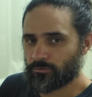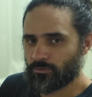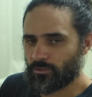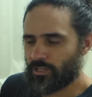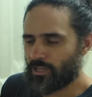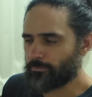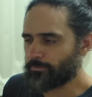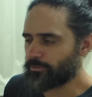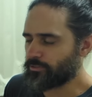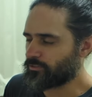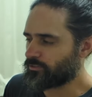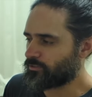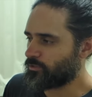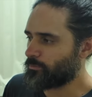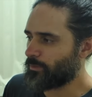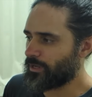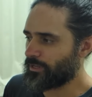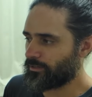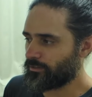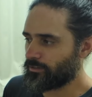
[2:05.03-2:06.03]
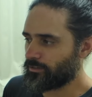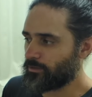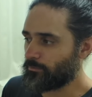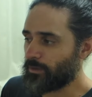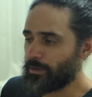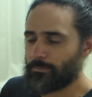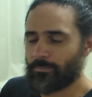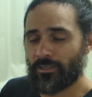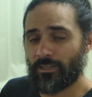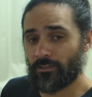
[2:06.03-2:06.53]
or libraries, it
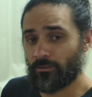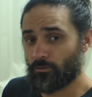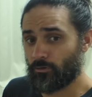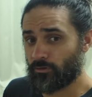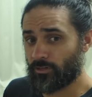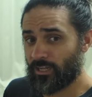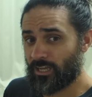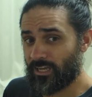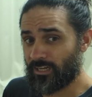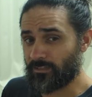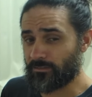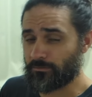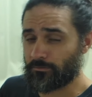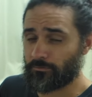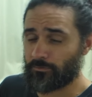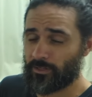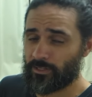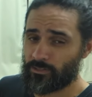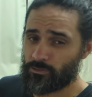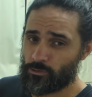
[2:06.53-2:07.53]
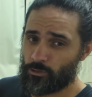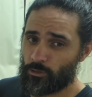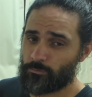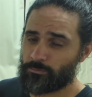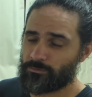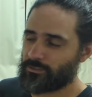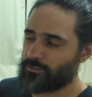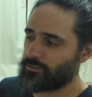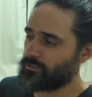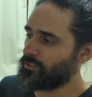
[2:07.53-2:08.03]
might be a lot harder to find
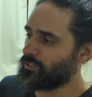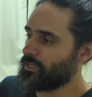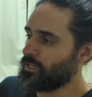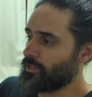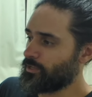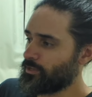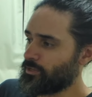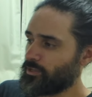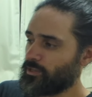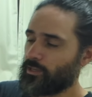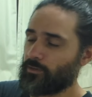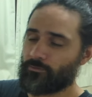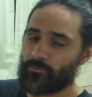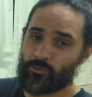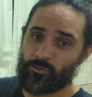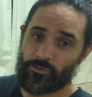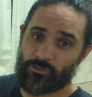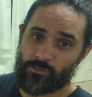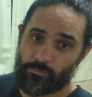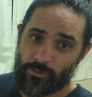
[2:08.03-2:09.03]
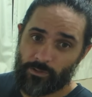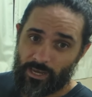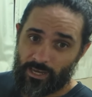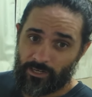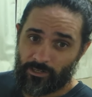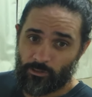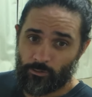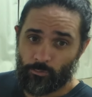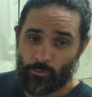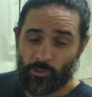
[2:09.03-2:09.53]
jobs. And if you're in
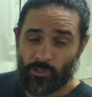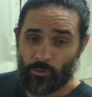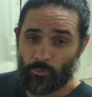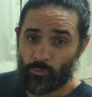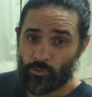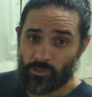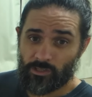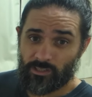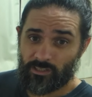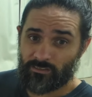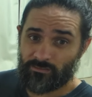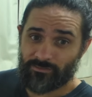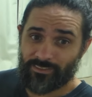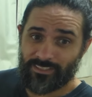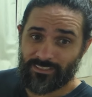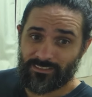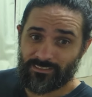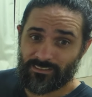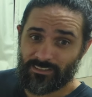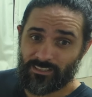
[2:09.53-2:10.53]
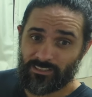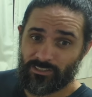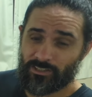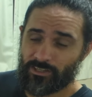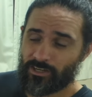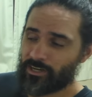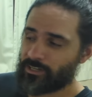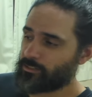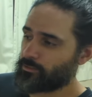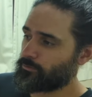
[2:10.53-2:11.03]
Japan, you're on a working visa, you
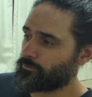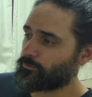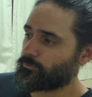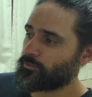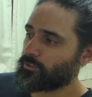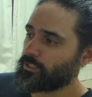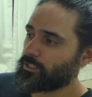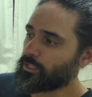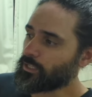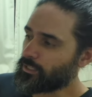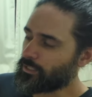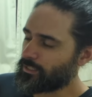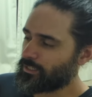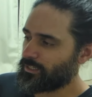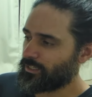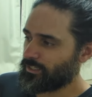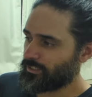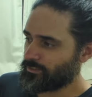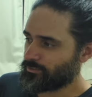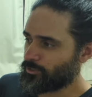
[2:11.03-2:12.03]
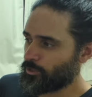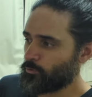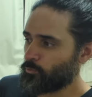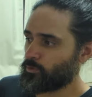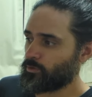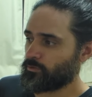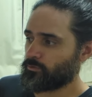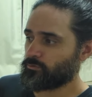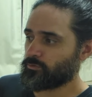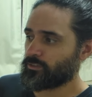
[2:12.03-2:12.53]
kind of don't
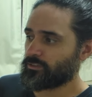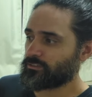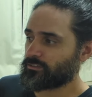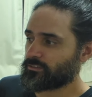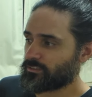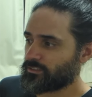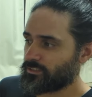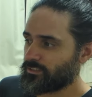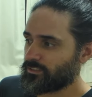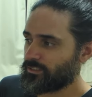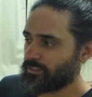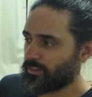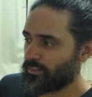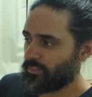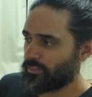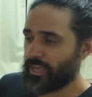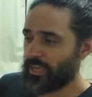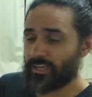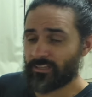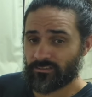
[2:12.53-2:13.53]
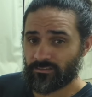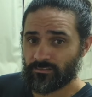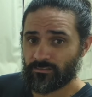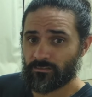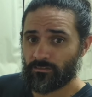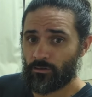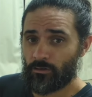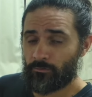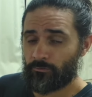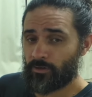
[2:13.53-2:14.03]
want to risk that
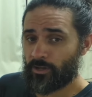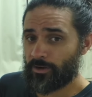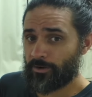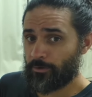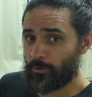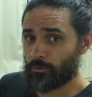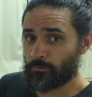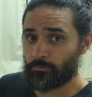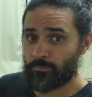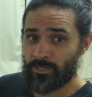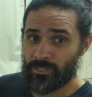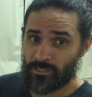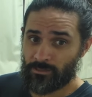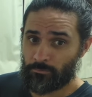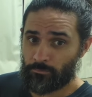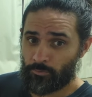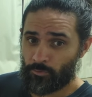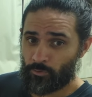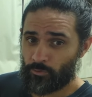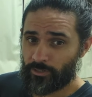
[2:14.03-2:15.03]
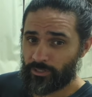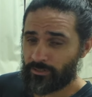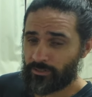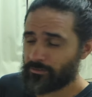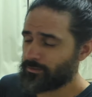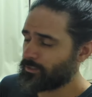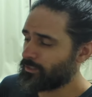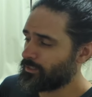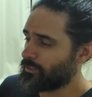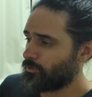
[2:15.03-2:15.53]
of not being employed
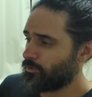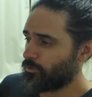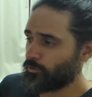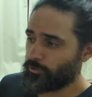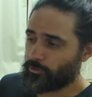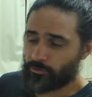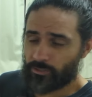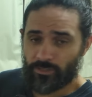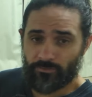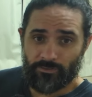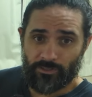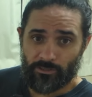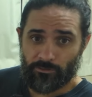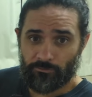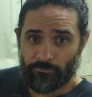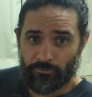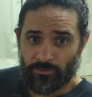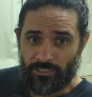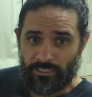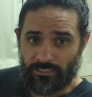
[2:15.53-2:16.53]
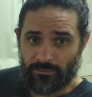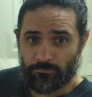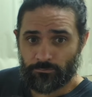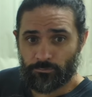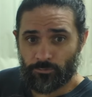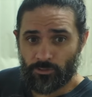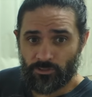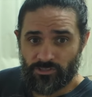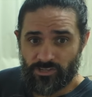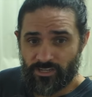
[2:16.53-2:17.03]
or not having a freelance
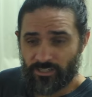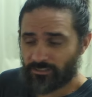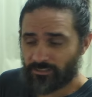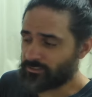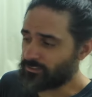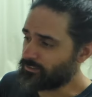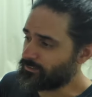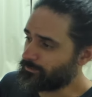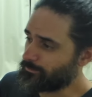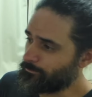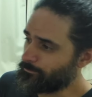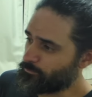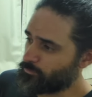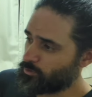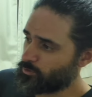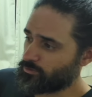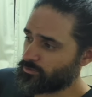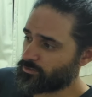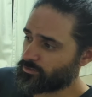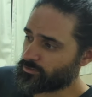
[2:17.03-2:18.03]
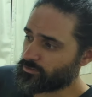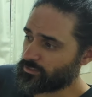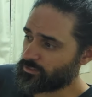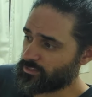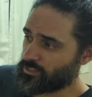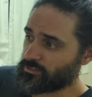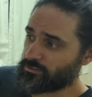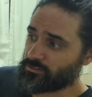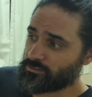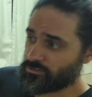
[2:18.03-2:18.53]
project. So just
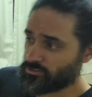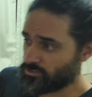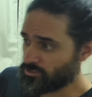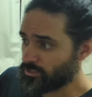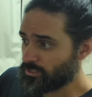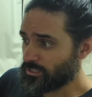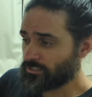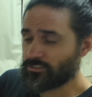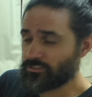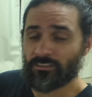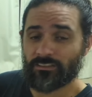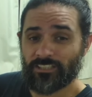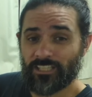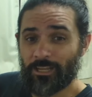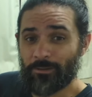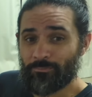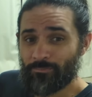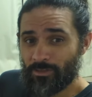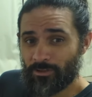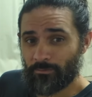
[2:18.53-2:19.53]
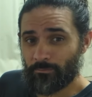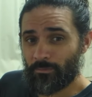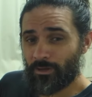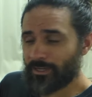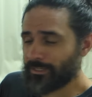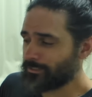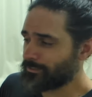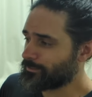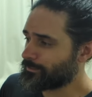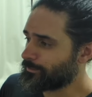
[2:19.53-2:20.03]
keep that in
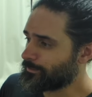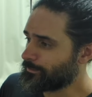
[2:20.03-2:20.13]
mind.